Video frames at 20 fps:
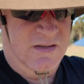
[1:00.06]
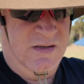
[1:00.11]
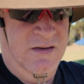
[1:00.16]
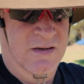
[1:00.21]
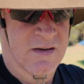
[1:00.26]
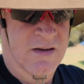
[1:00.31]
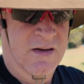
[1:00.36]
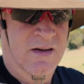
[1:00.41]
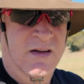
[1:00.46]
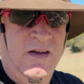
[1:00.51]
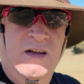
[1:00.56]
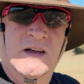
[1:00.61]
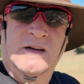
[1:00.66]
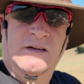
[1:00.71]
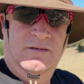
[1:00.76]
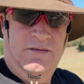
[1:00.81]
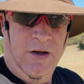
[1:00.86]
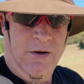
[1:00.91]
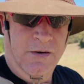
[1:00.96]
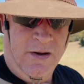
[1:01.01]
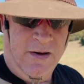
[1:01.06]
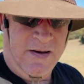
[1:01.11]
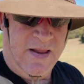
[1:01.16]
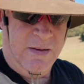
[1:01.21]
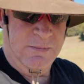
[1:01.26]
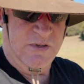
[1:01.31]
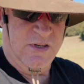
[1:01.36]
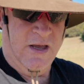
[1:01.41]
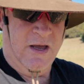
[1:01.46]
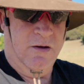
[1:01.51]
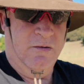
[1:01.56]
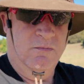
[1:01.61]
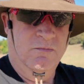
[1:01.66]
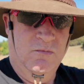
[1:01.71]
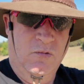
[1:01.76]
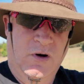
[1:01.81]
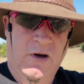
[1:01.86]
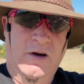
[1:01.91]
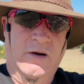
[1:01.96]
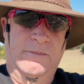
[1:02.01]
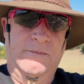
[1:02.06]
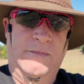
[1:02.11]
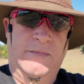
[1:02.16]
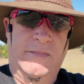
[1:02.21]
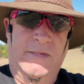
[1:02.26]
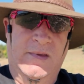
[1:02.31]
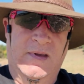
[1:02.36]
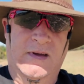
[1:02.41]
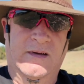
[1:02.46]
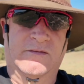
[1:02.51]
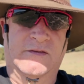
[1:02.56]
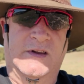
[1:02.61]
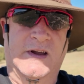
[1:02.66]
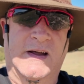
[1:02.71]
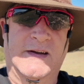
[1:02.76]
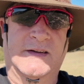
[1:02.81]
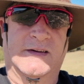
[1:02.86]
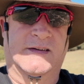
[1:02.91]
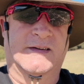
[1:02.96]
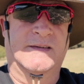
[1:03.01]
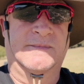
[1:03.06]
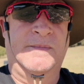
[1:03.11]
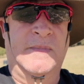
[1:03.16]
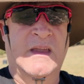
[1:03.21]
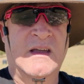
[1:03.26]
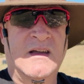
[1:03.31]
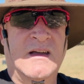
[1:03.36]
ask. Donut Labs though, well, they've done it.